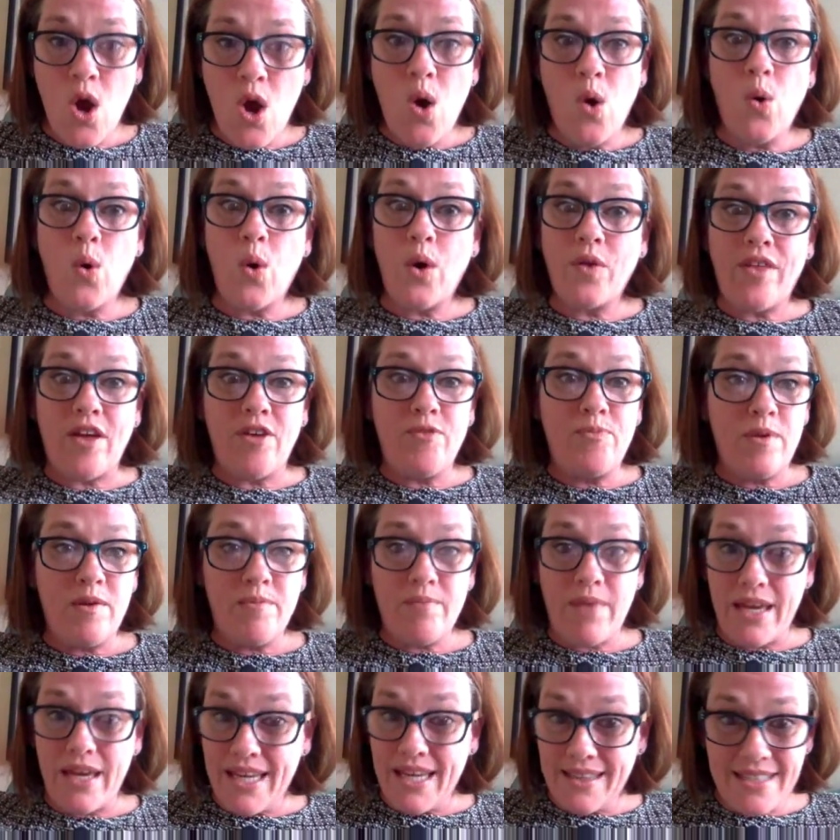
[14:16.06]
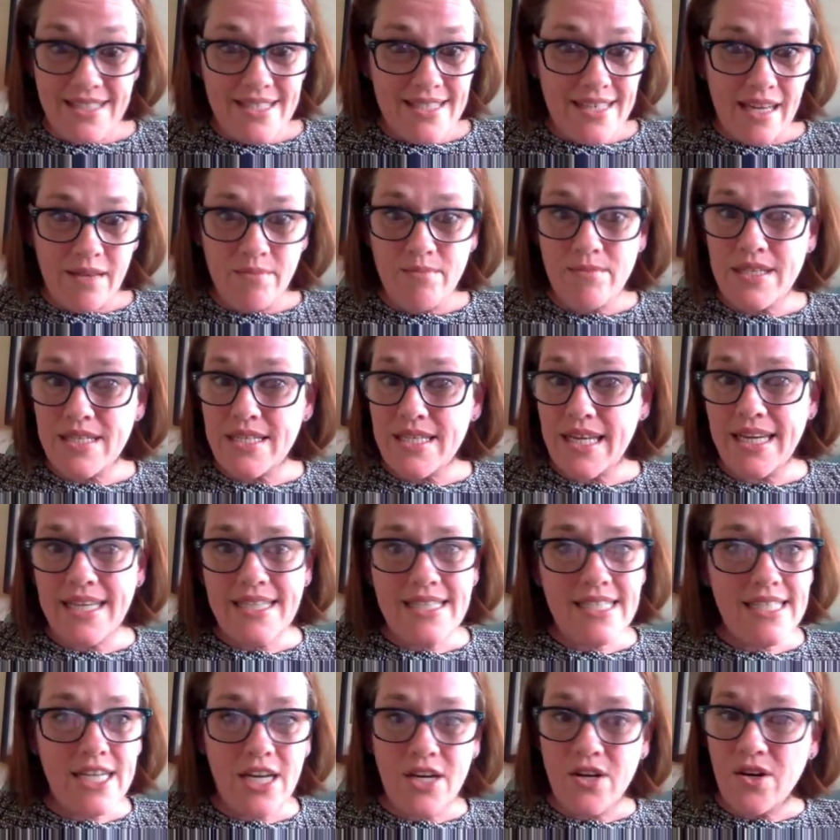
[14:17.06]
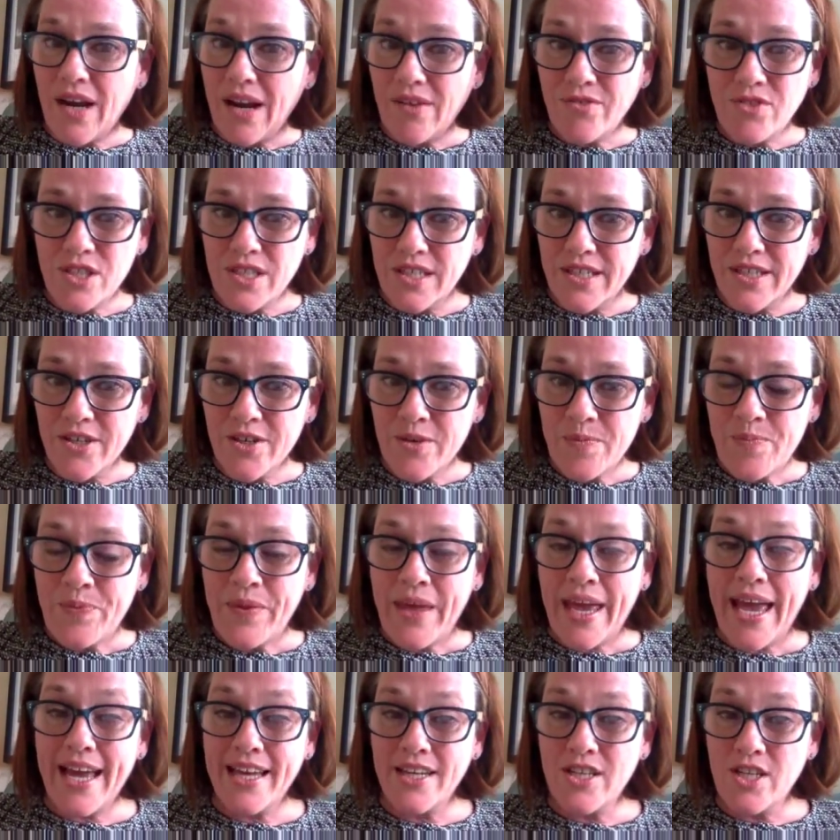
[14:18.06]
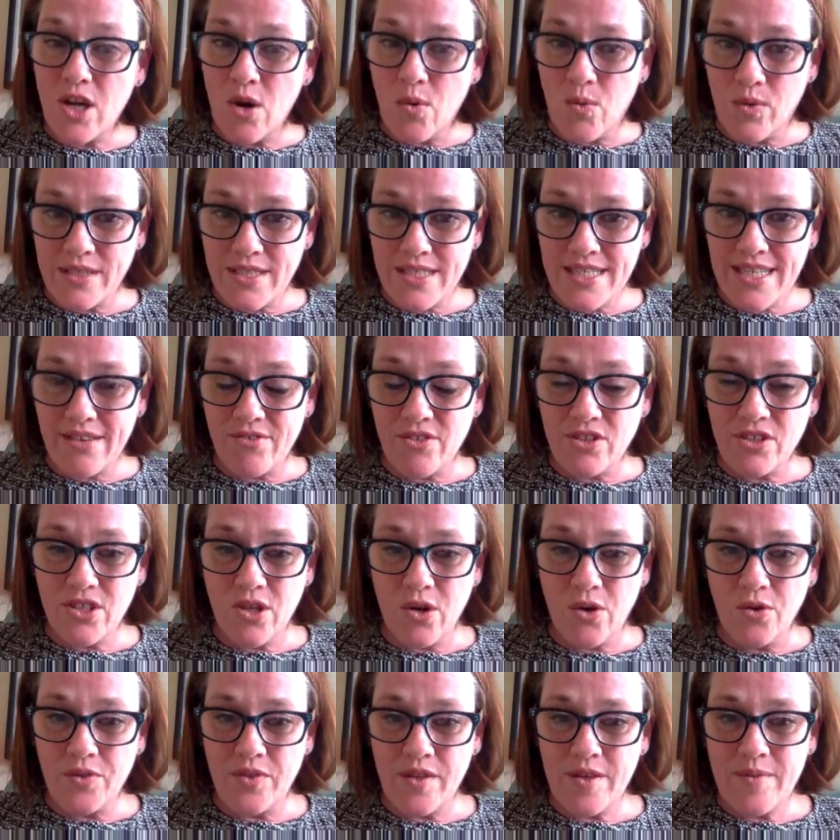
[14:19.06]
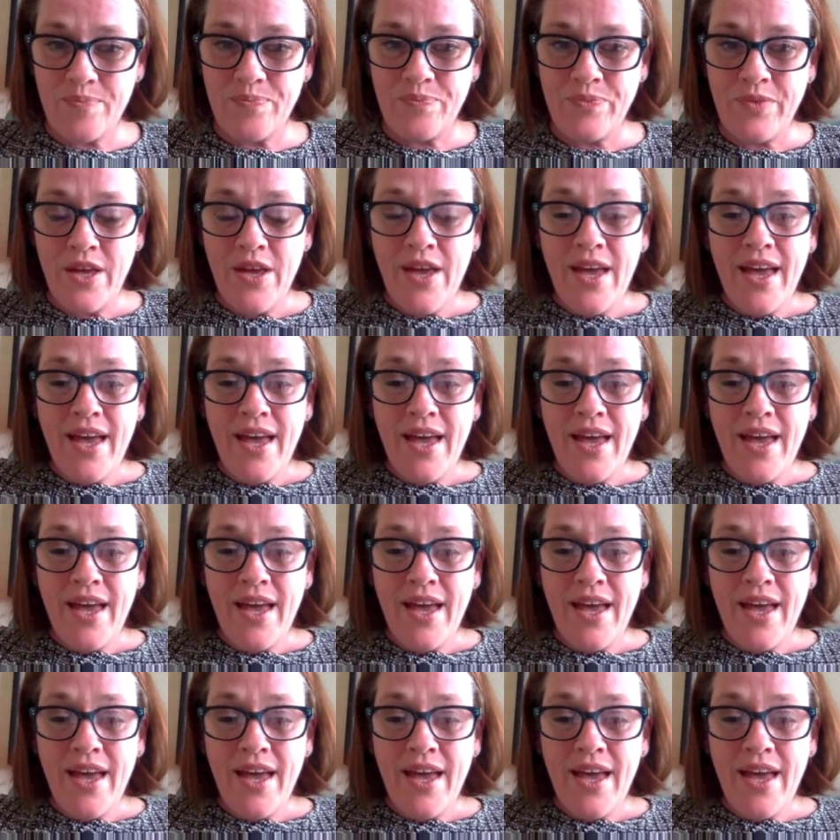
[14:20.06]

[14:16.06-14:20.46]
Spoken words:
or they've been making the same mistakes year after year, and no one's ever told them.